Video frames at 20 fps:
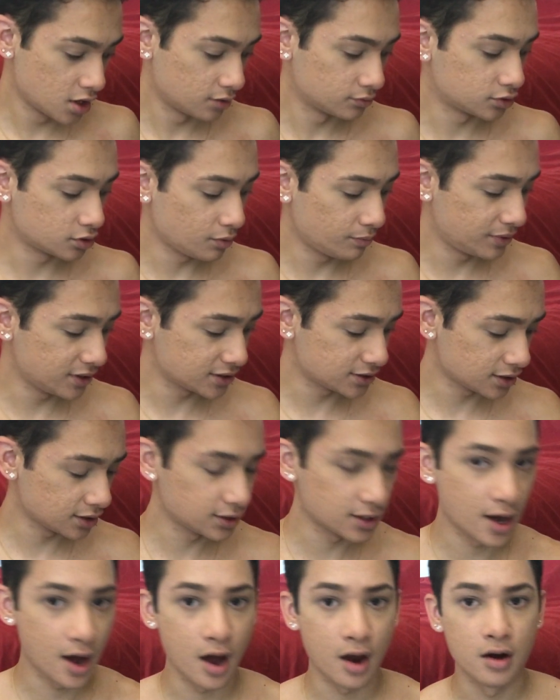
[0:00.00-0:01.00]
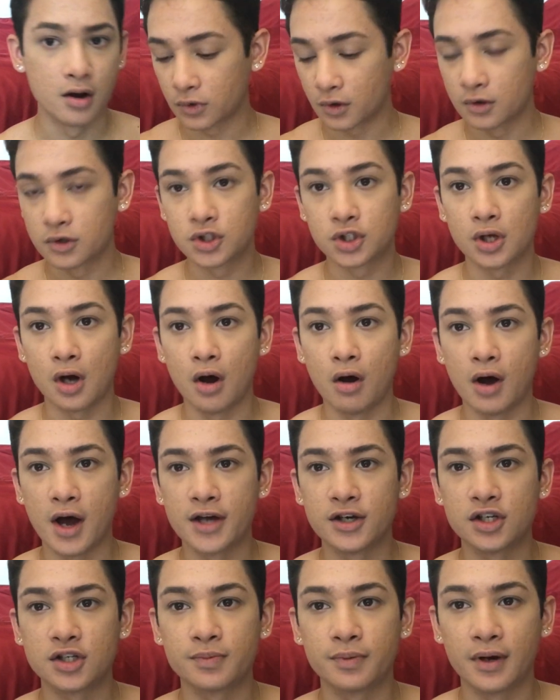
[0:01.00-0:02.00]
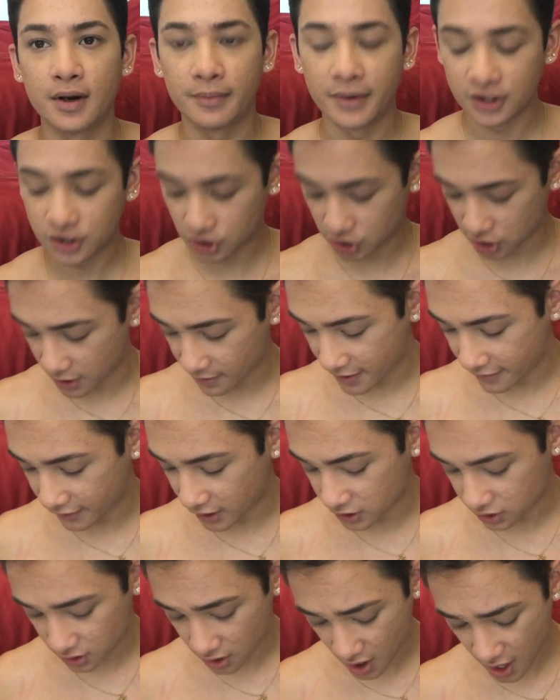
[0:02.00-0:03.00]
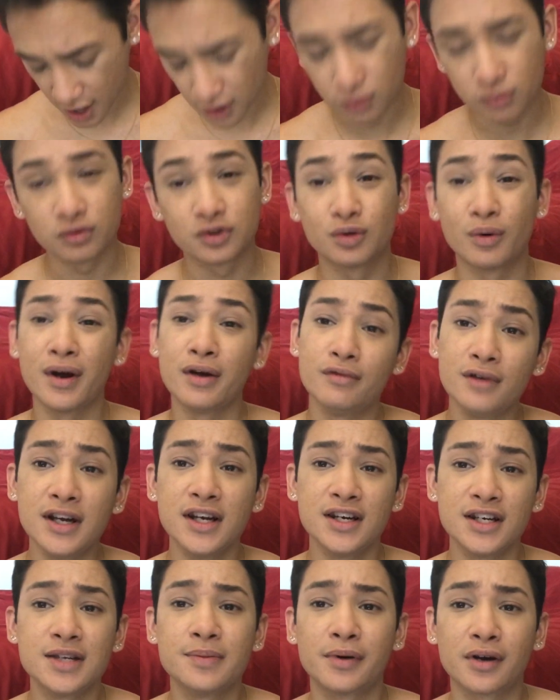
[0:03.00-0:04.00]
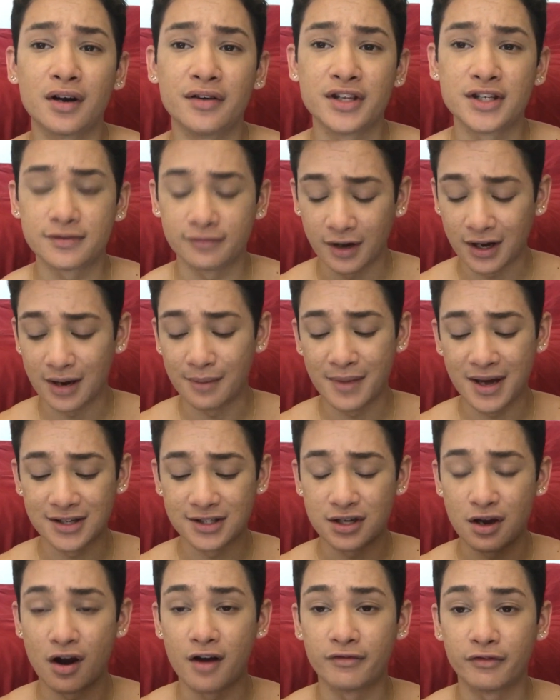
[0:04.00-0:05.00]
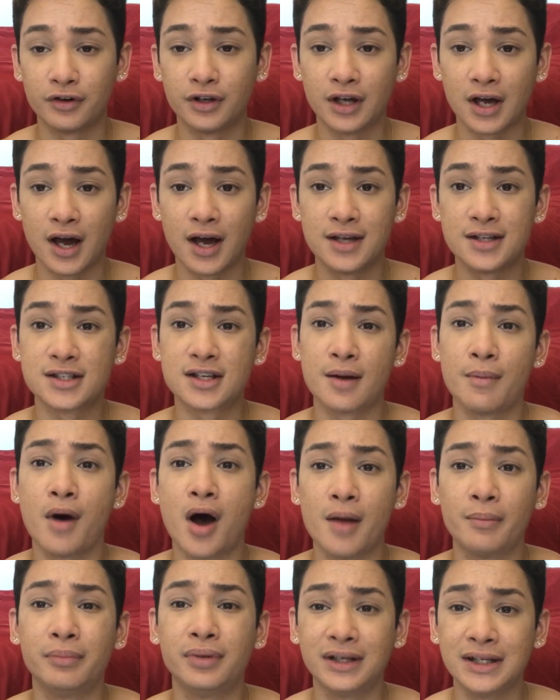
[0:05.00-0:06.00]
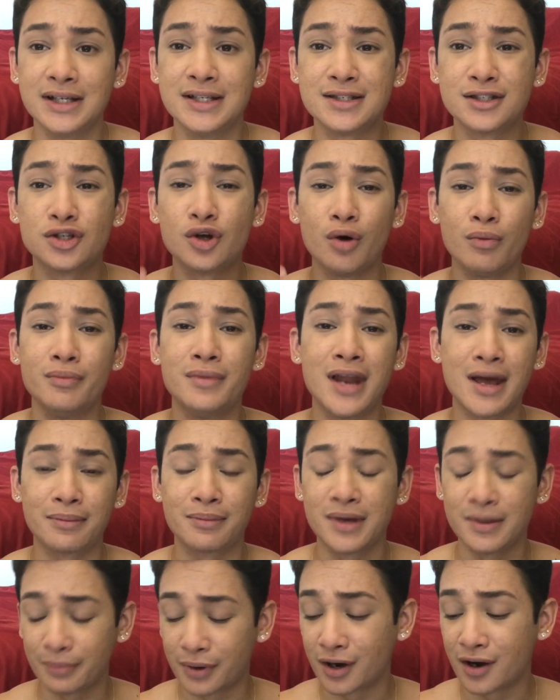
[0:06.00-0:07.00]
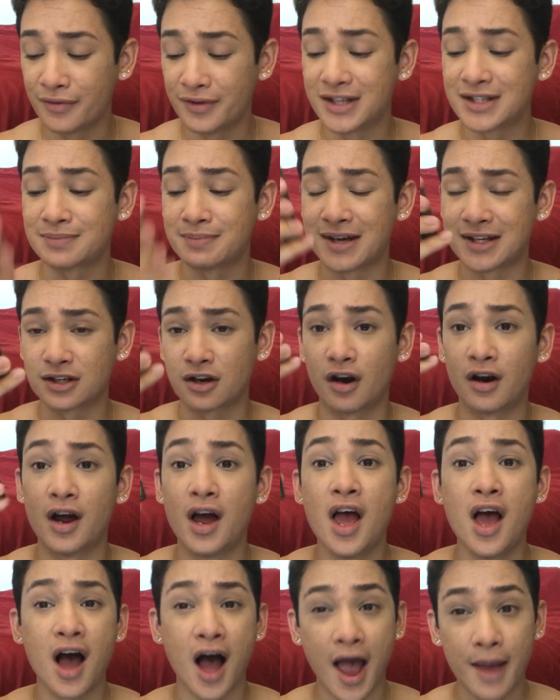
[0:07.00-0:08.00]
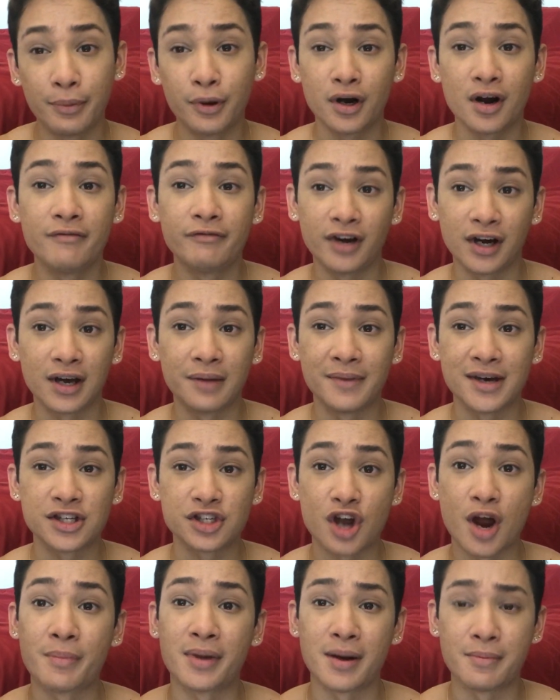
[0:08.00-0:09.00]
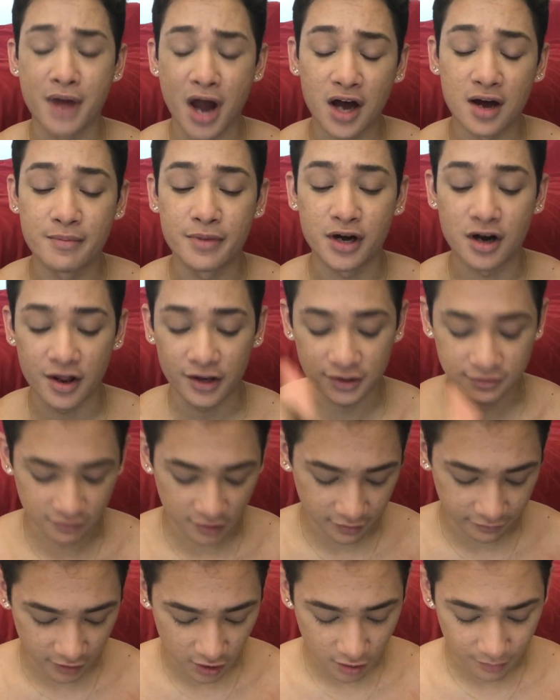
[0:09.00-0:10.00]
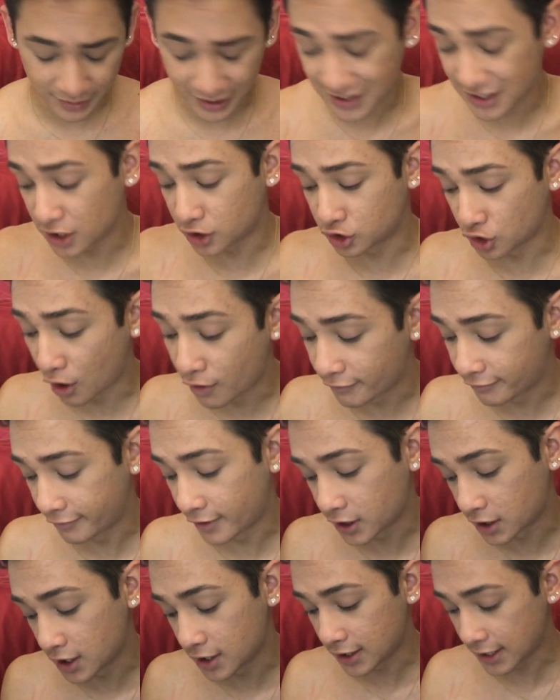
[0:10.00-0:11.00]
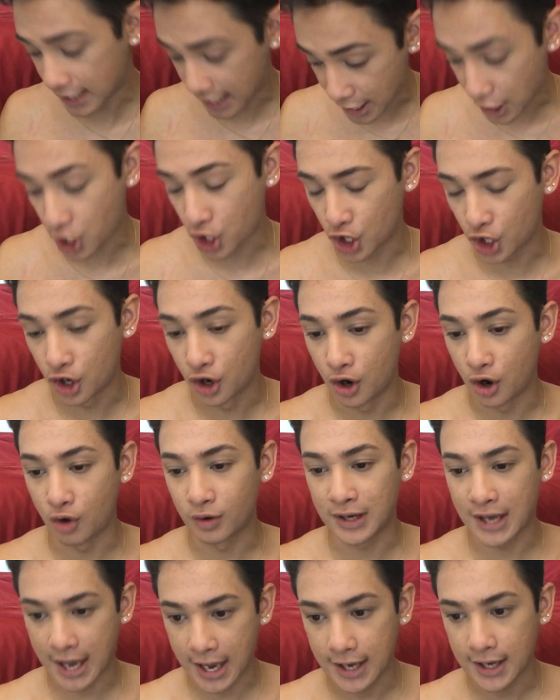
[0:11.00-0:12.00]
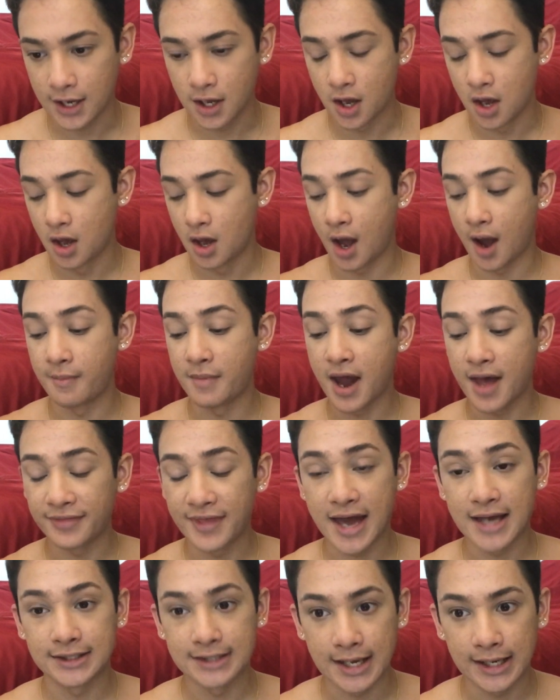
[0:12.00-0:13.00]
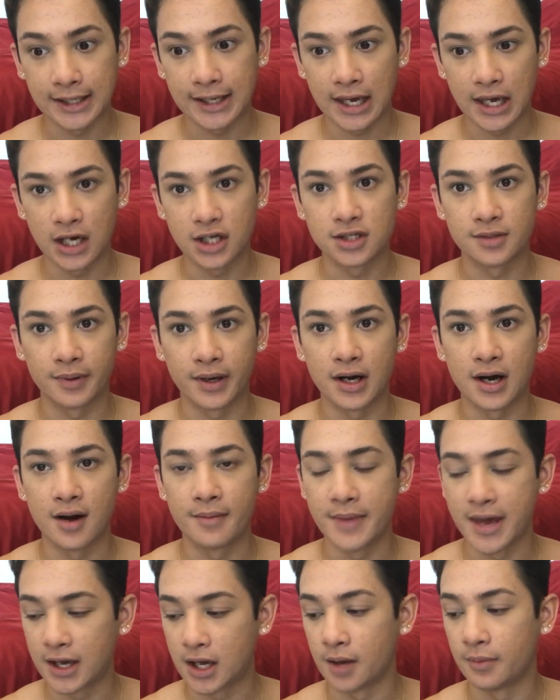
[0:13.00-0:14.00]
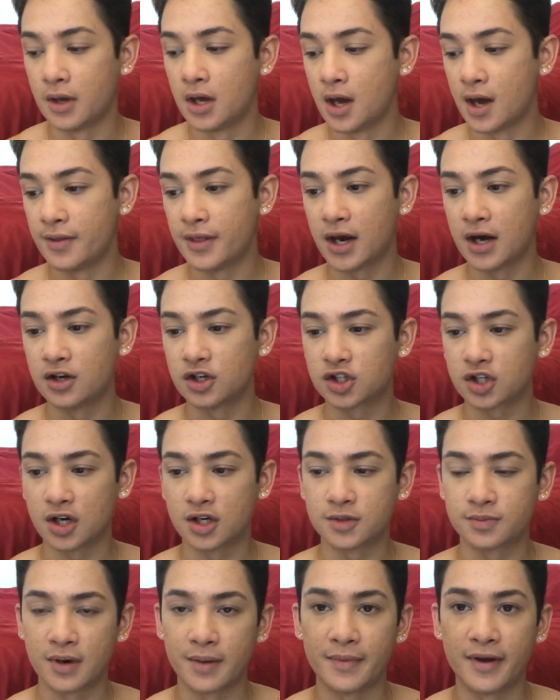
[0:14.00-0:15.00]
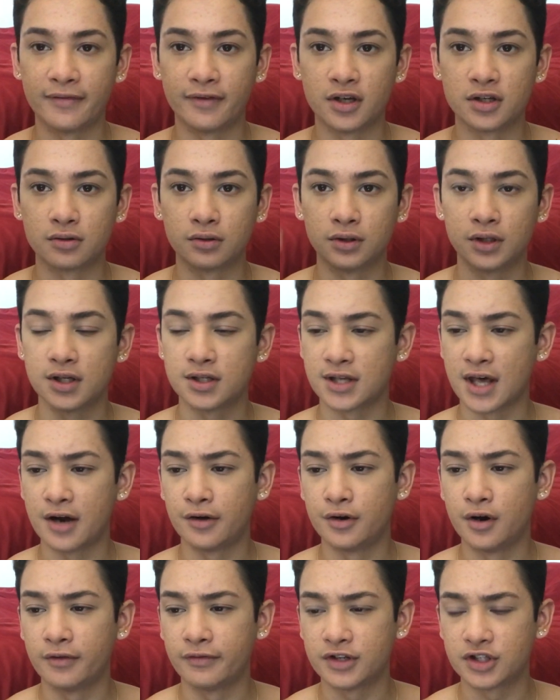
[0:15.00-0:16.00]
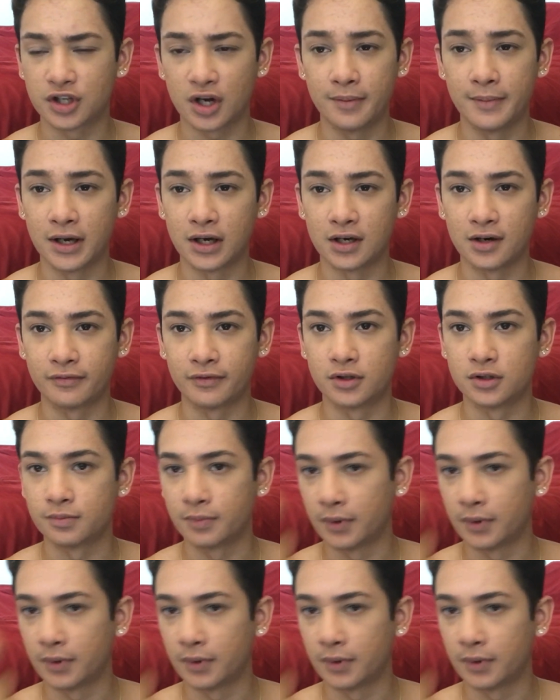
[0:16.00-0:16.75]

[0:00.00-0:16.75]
So pissed at that. So I just put a bunch of shit on my face. Do I really need to put on this fucking mascara for you guys? Come on, please don't make me put on this mascara. I put on fucking mascara, but I'm not gonna put it on this Twitter video because I don't fucking care, okay? I'm not that dedicated to putting on makeup. And then I'm just gonna spray my face with this. I don't know if it's gonna make a difference,